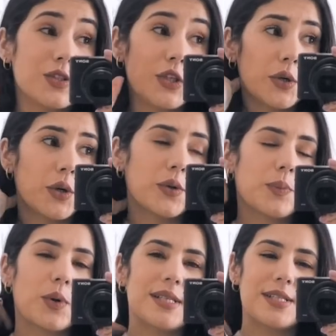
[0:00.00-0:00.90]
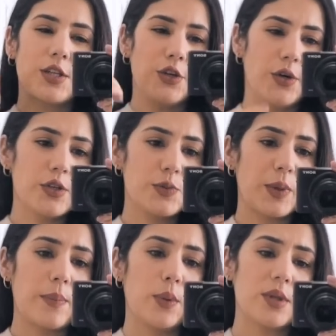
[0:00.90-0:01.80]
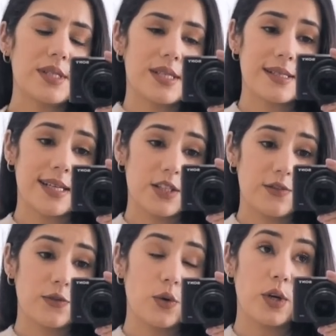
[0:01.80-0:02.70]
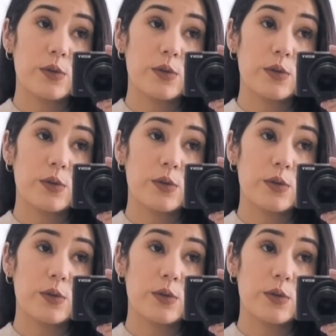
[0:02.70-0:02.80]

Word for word: I don't know the price in euros, but I bought this in a size 4.